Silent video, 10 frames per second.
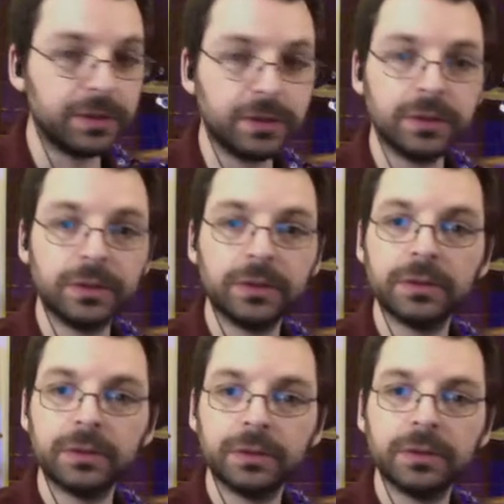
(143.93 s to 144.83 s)

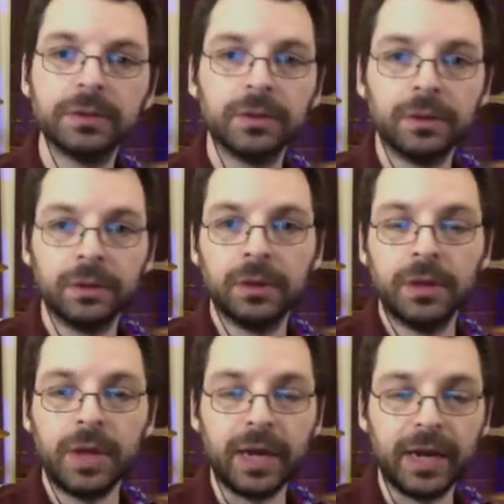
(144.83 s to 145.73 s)

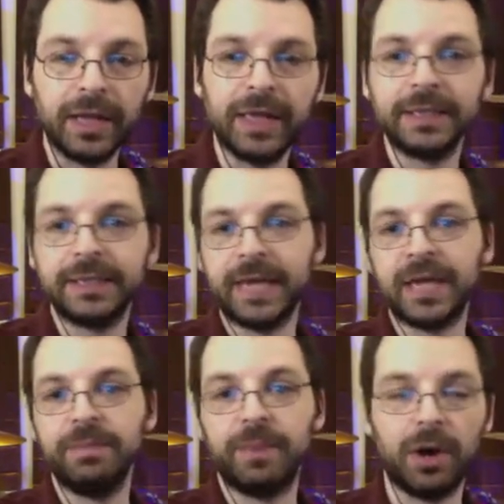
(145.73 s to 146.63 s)
and I let a
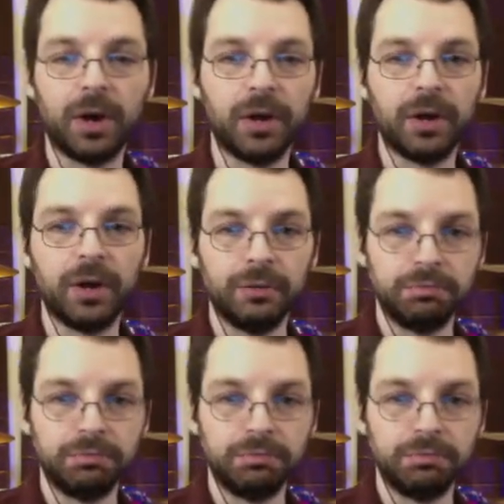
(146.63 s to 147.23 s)
second bar